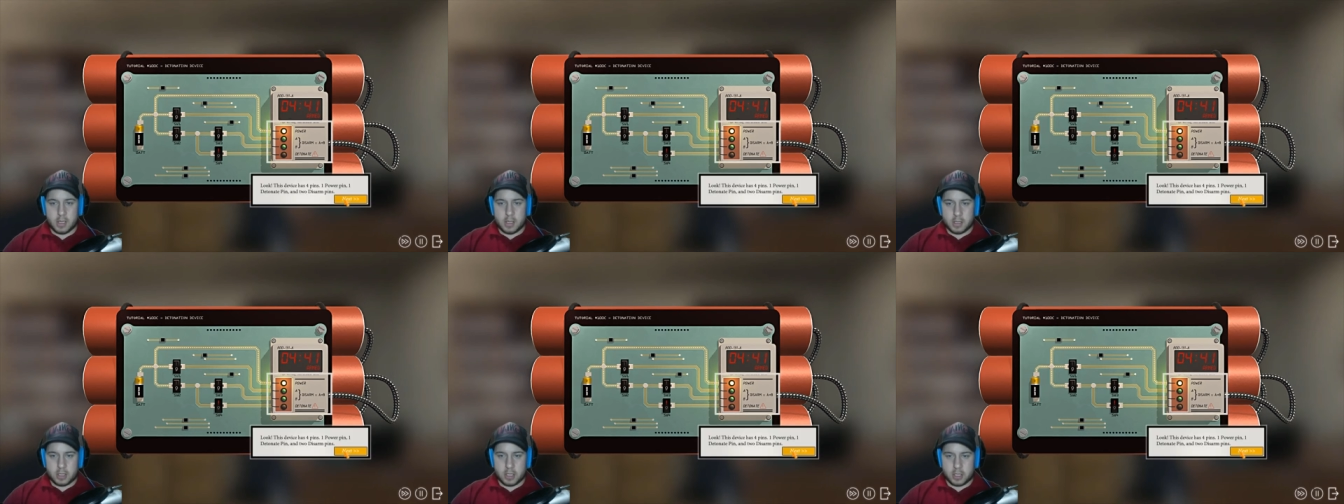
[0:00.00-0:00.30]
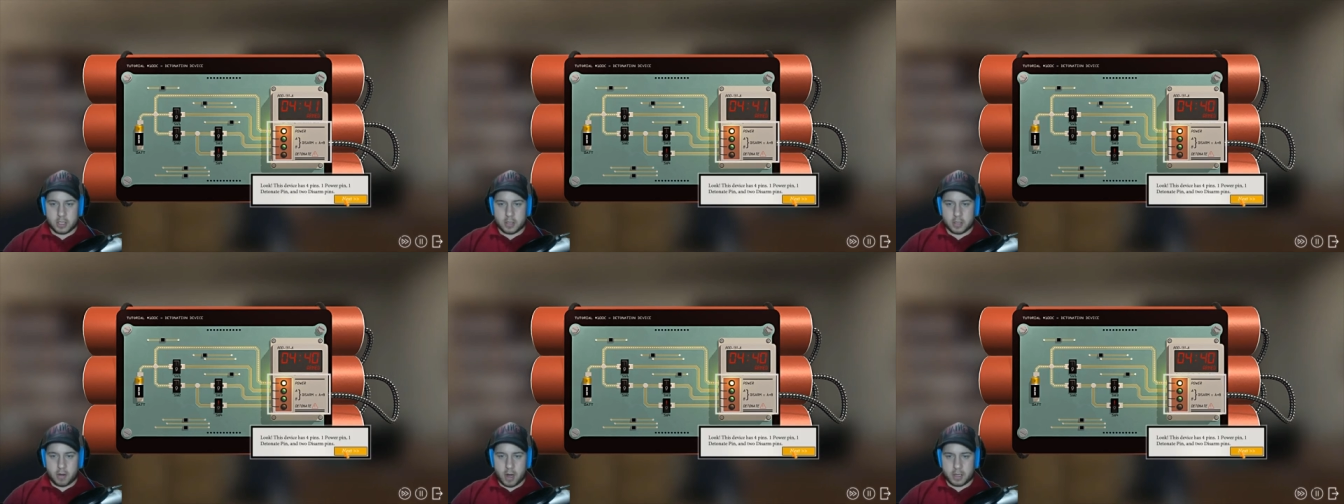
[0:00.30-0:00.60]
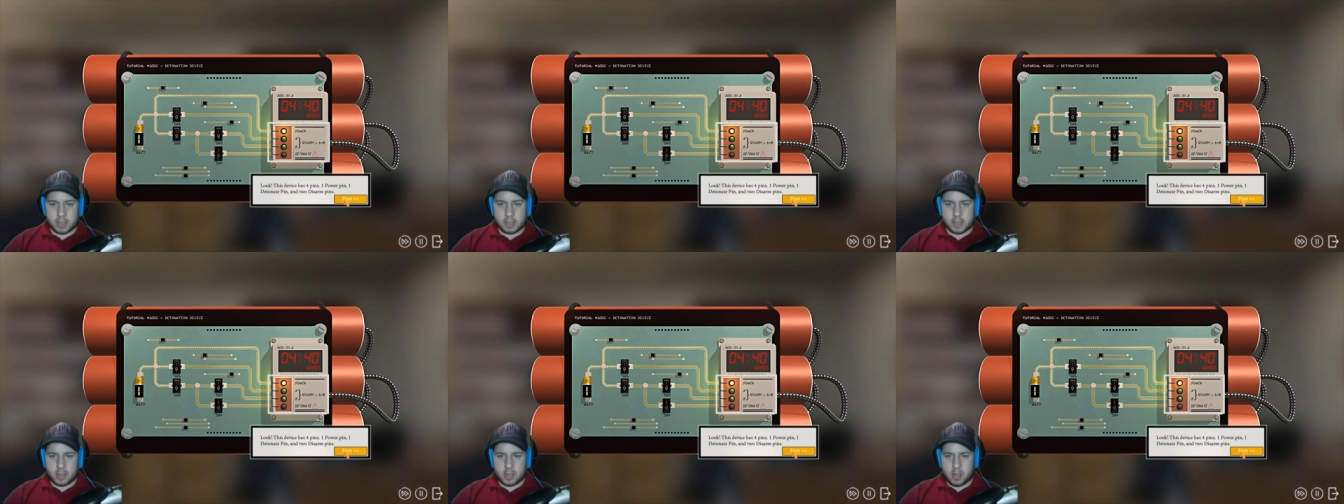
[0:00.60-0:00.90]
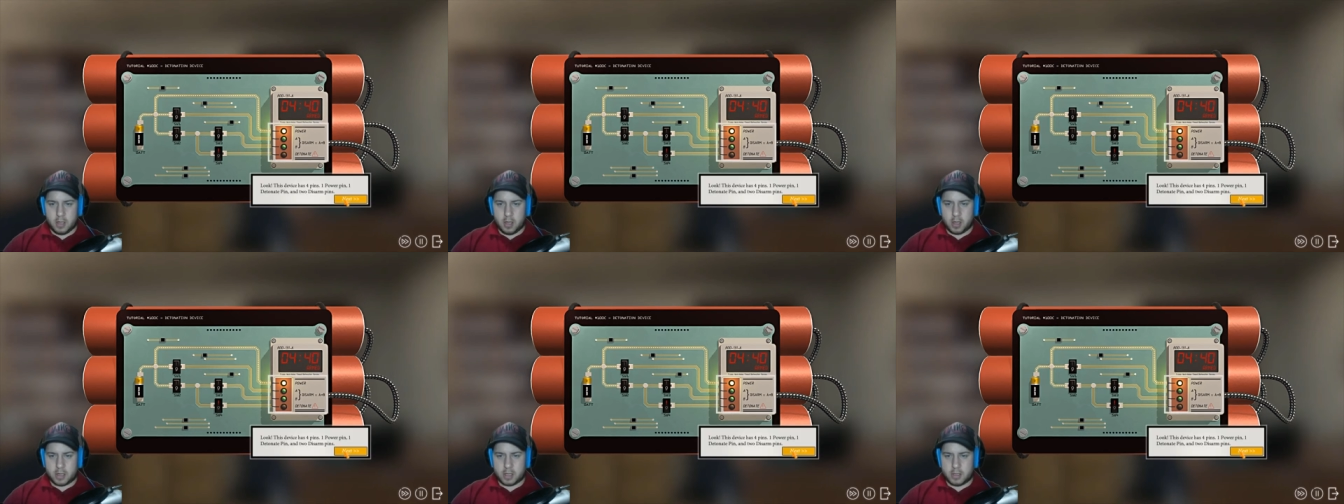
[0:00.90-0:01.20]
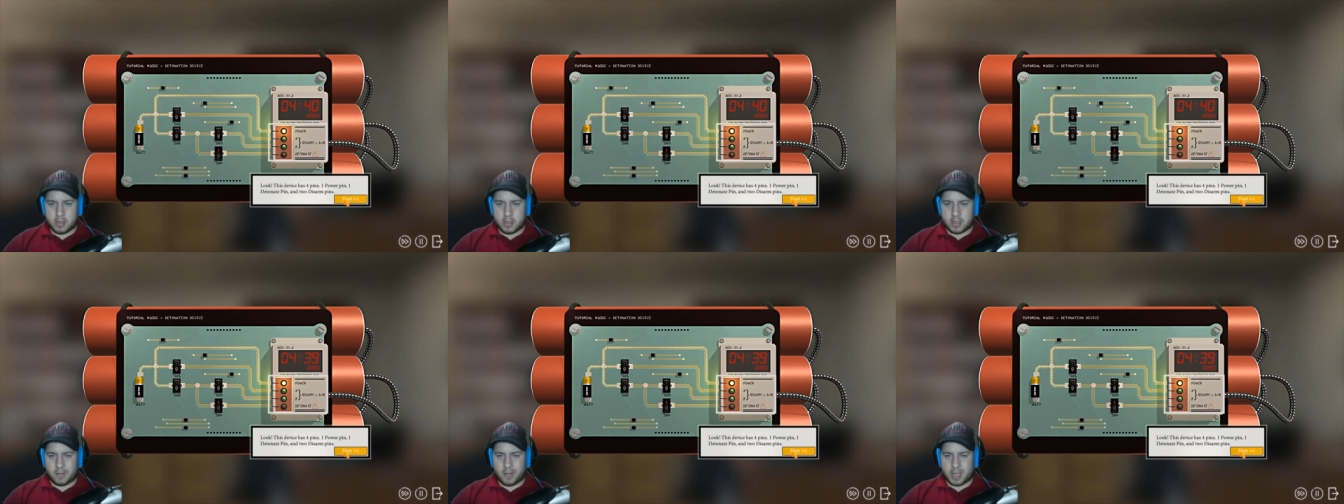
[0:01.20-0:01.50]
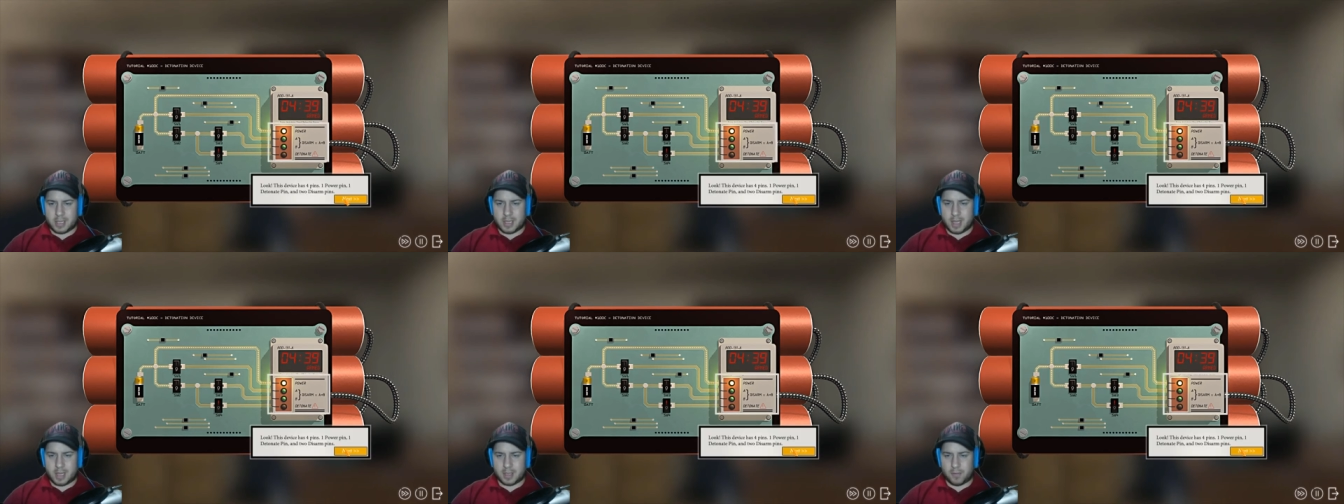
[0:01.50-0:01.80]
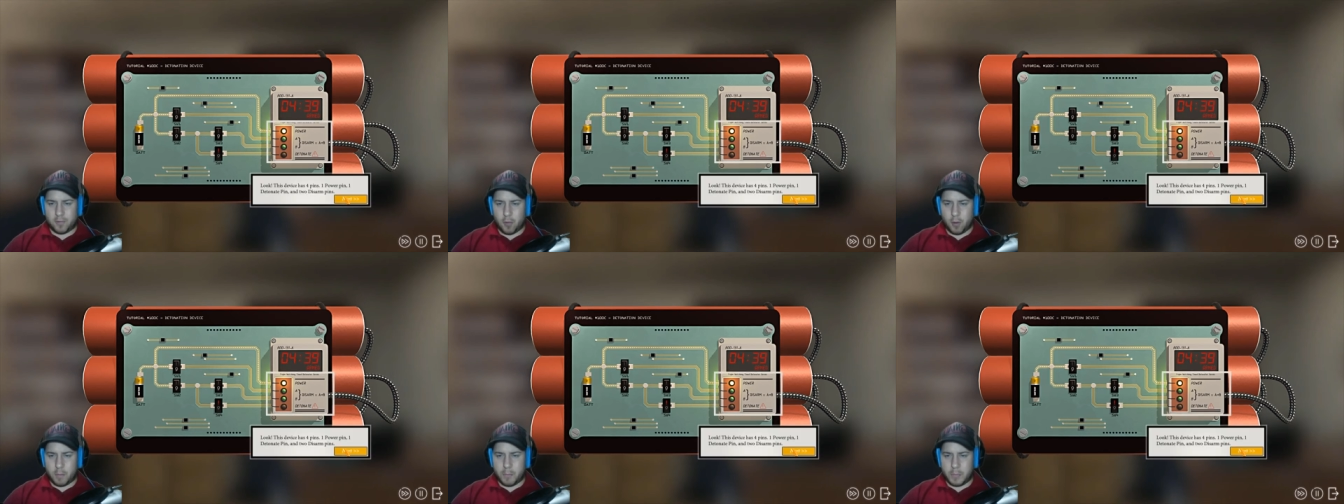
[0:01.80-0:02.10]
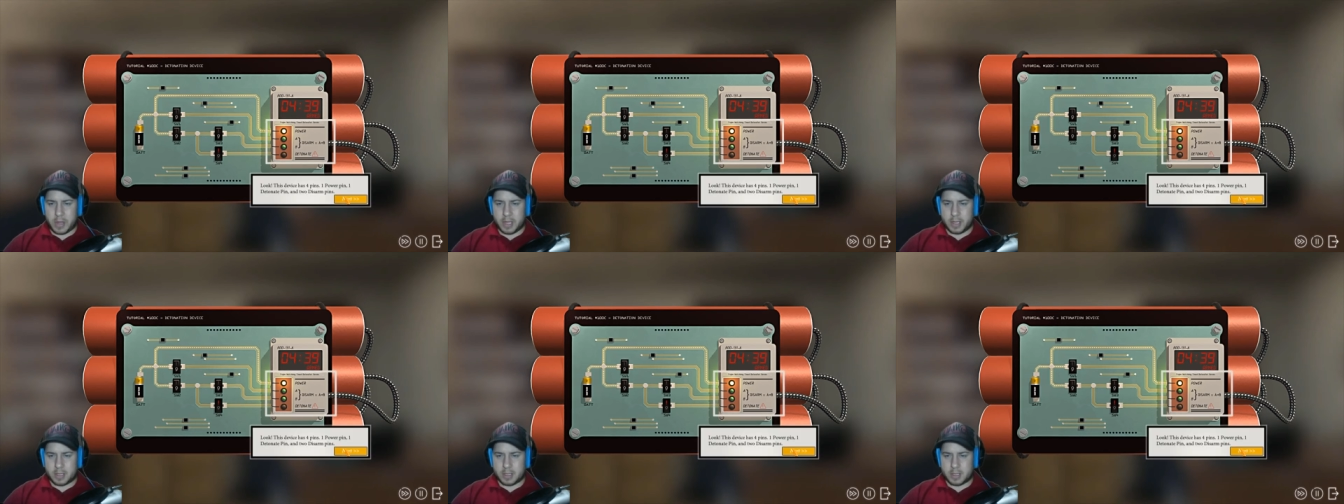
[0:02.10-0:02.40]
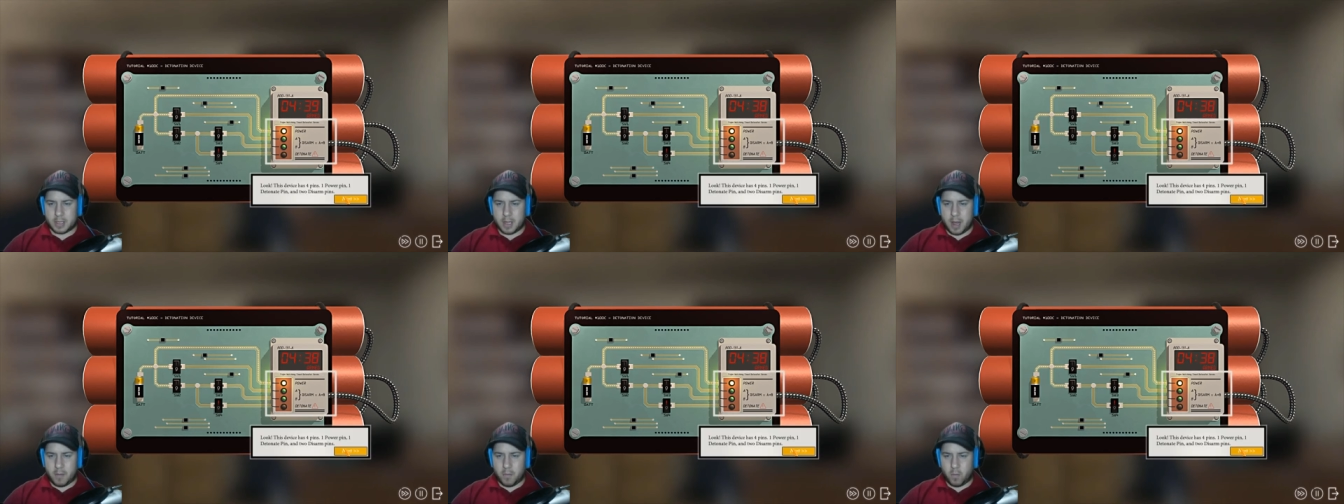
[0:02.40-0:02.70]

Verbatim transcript: Jesus Christ. Look, this device has four pins.